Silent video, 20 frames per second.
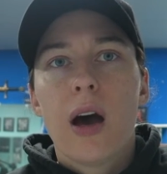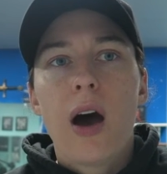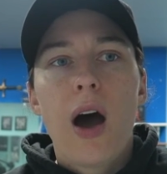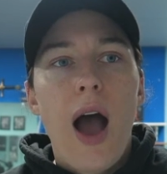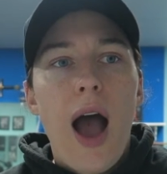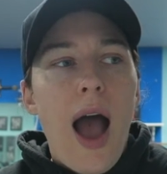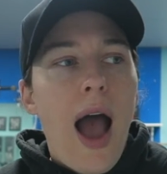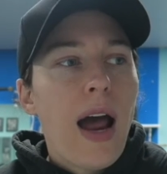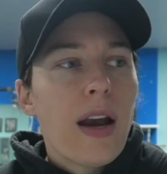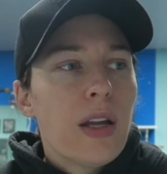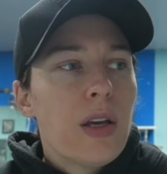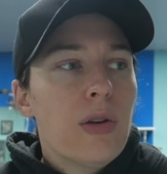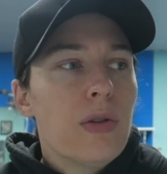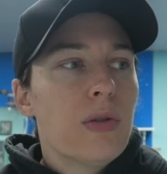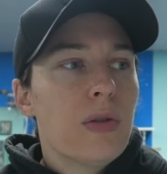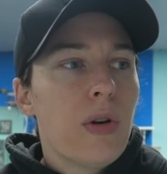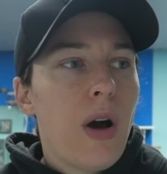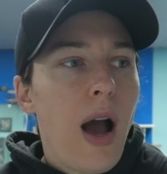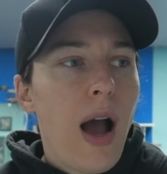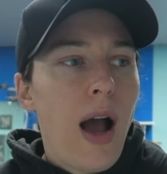how do
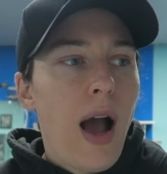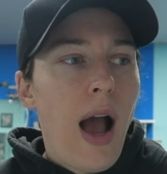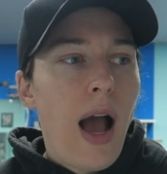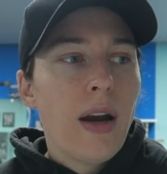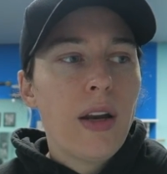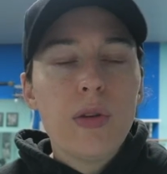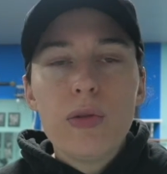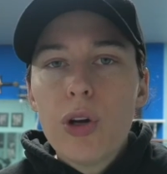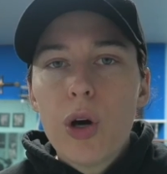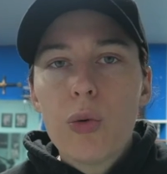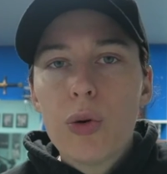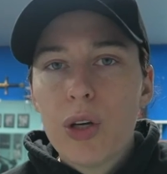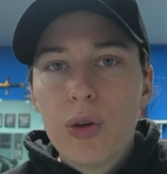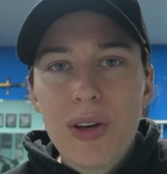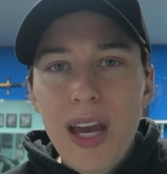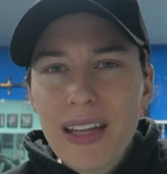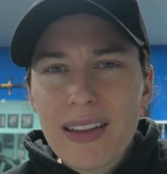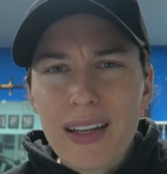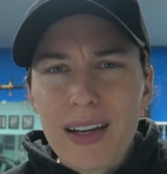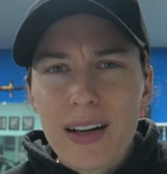you know when you
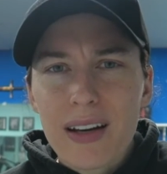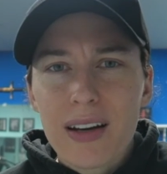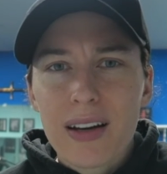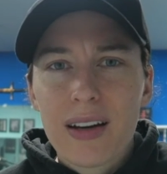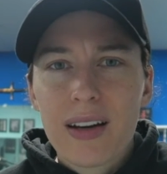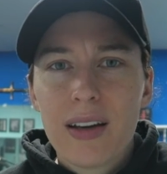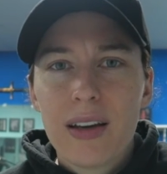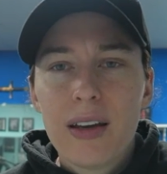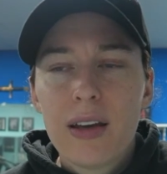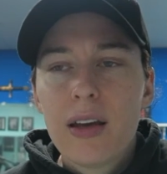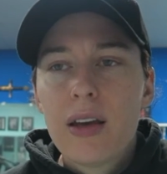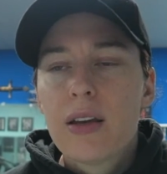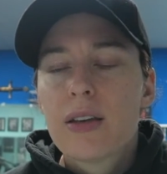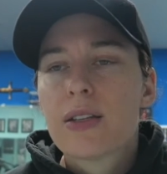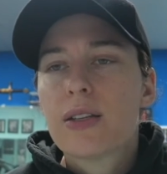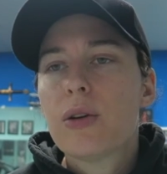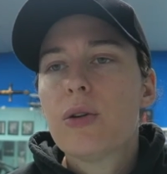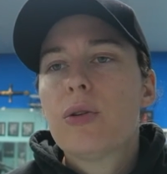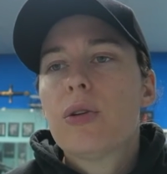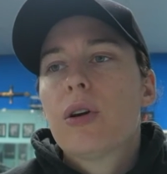get there?
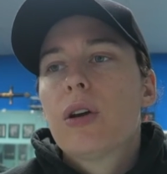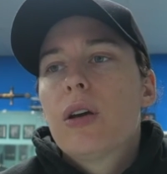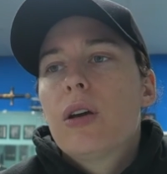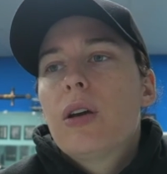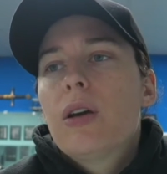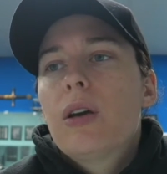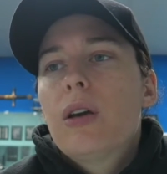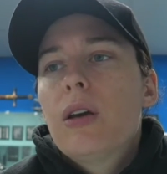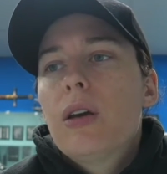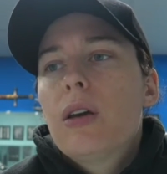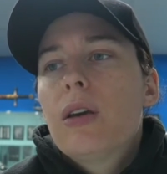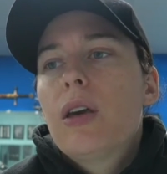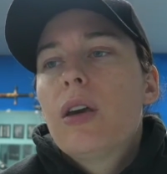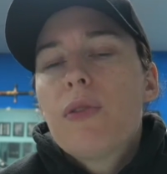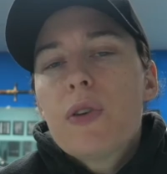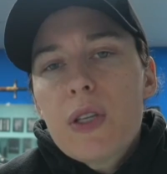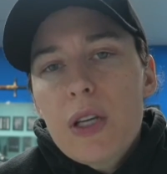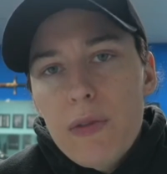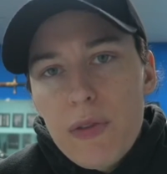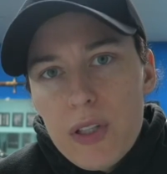So give
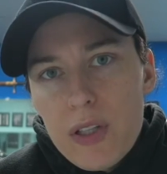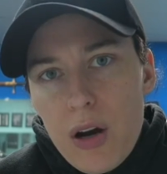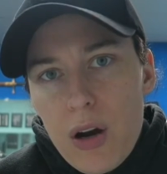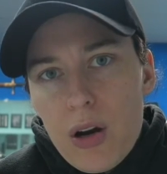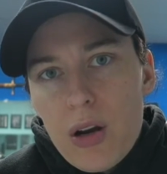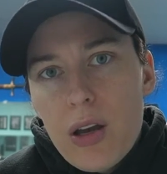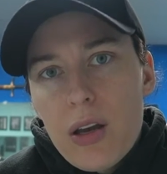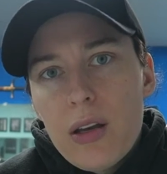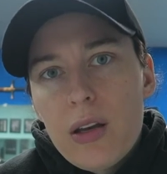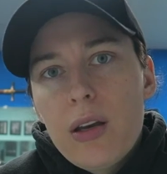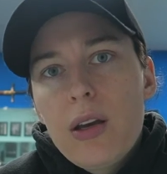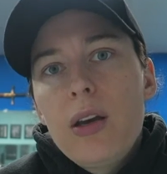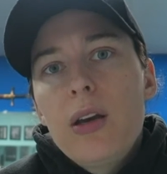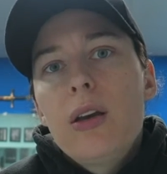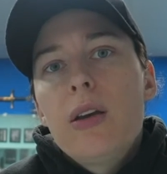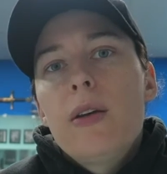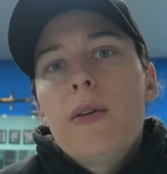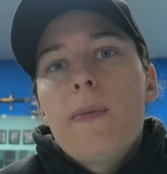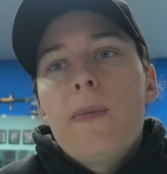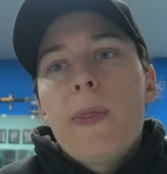yourself a target.
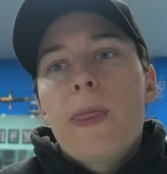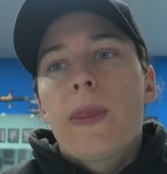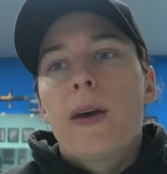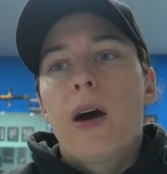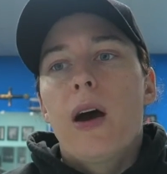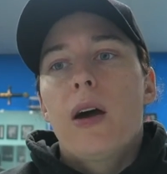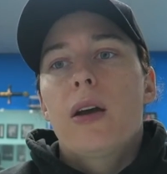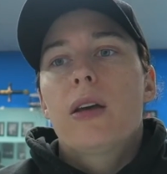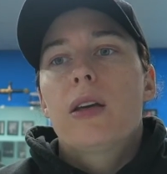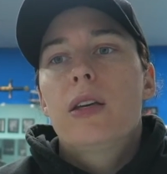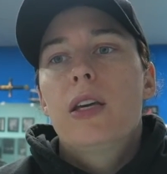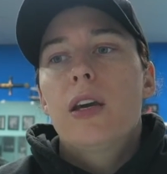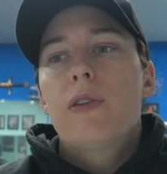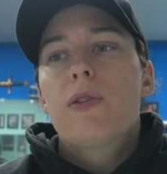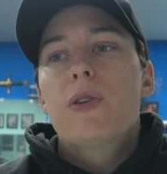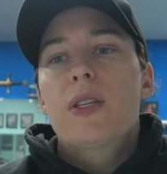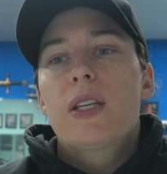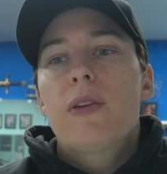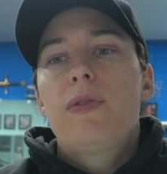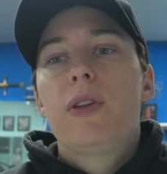Give
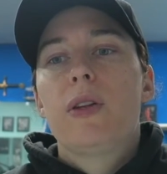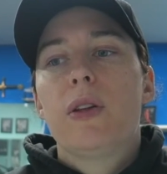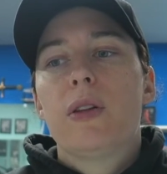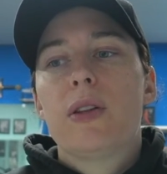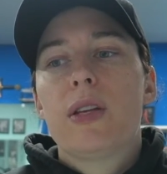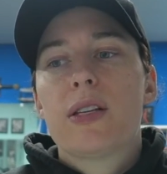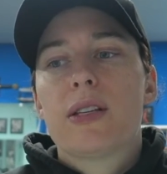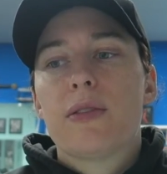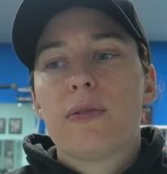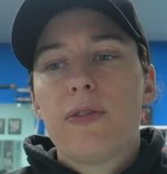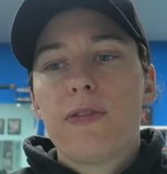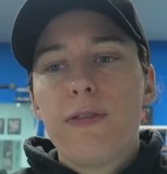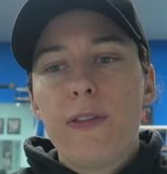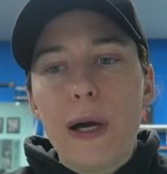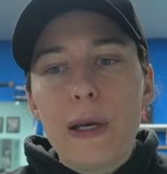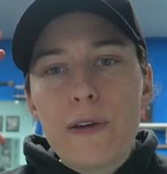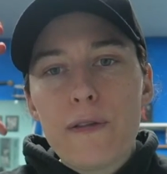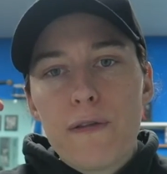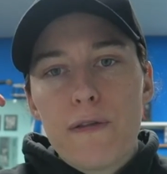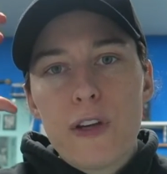yourself this
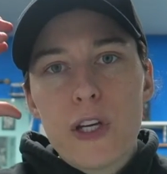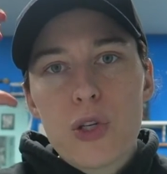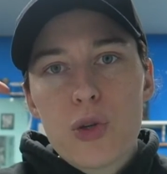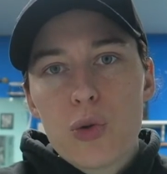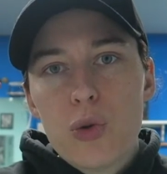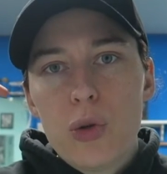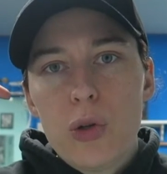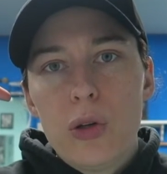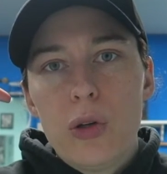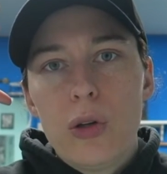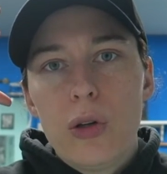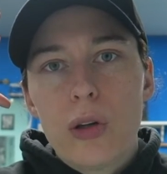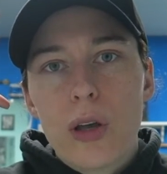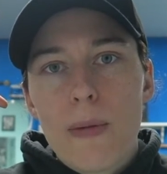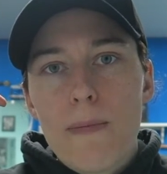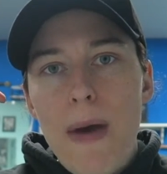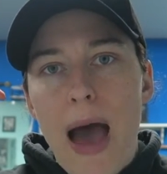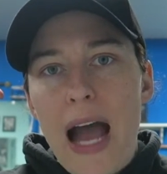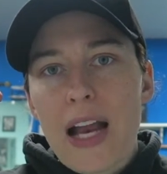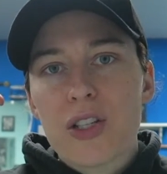fun, visual,
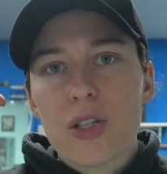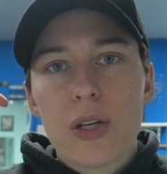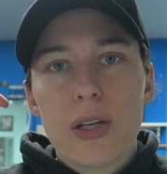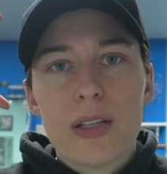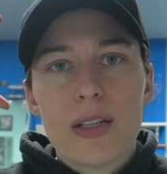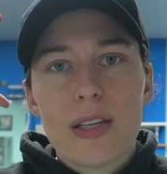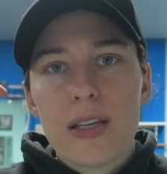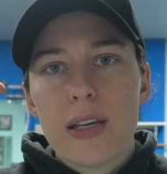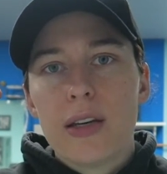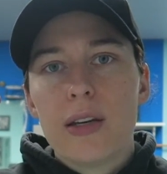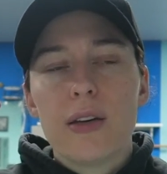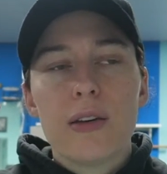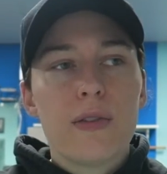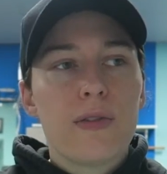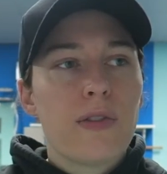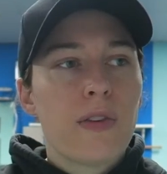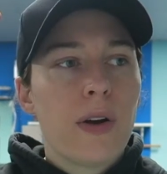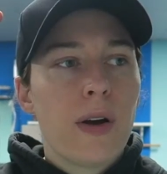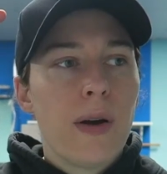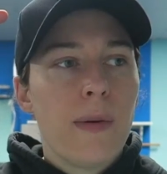
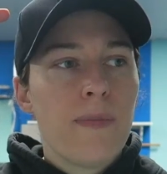imaginative